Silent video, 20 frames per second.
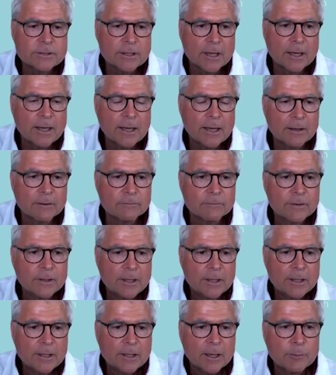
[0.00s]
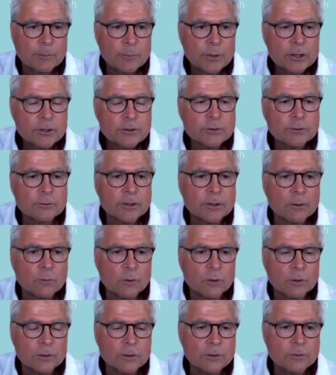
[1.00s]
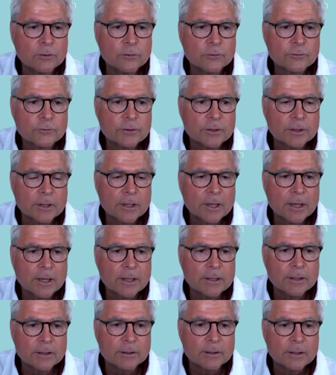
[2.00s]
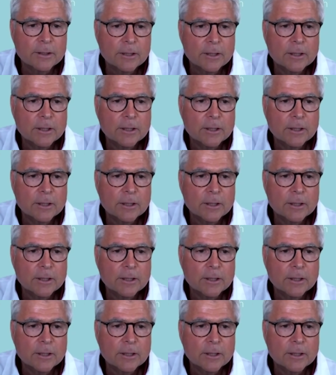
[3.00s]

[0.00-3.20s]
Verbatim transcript: I have a picture that we'll use to kind of